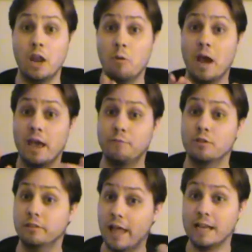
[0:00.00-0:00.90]
Anyway, if
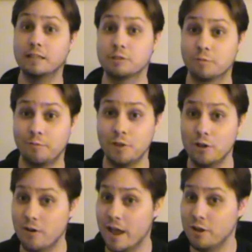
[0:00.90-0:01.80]
you like this
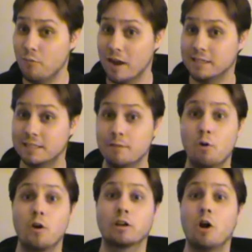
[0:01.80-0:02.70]
review and you want to see
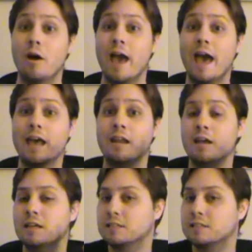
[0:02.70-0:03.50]
more, go ahead,